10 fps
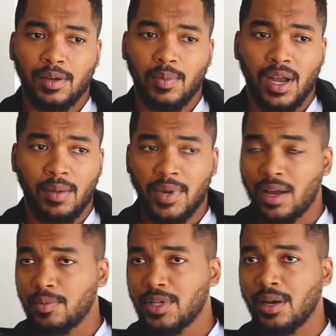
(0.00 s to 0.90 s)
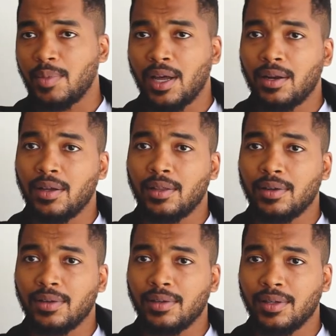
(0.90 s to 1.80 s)
But I'm not upset about it
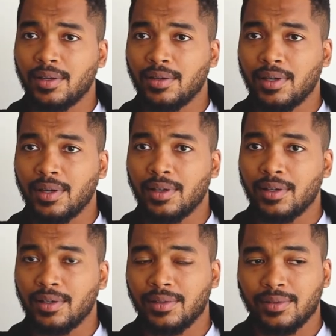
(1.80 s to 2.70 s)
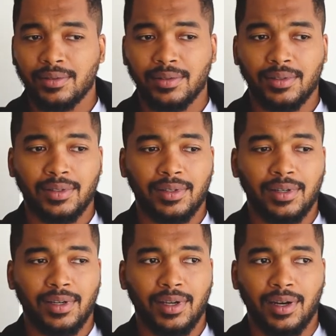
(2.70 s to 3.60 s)
either. You know, like
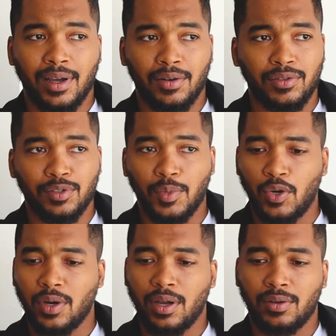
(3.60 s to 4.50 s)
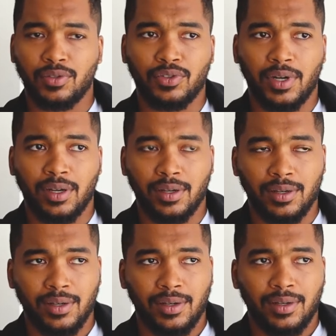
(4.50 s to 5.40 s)
I don't smoke, I don't drink,
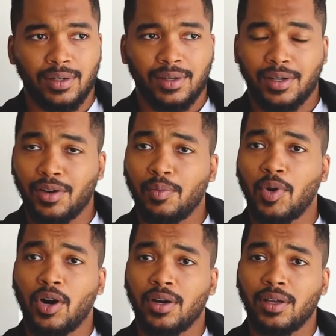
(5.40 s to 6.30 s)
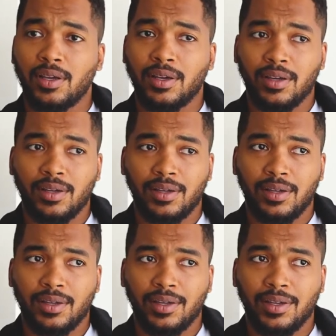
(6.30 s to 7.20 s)
I don't party,
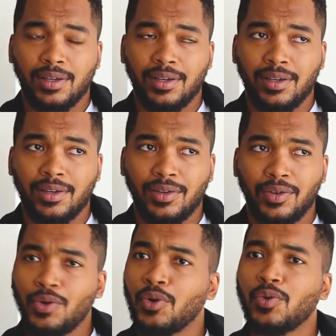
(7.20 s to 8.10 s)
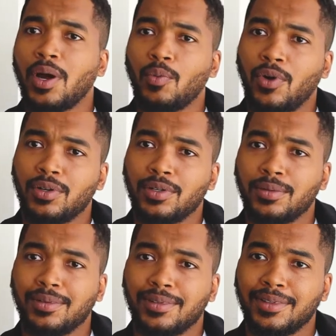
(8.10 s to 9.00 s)
nor do I want to,
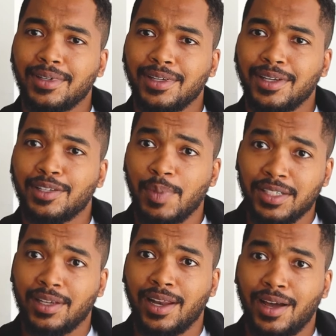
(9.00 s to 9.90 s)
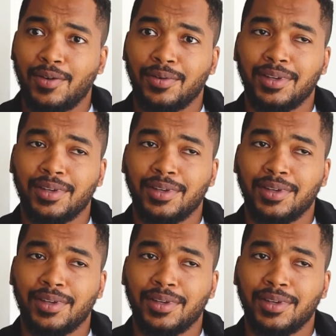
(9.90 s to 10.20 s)
especially now.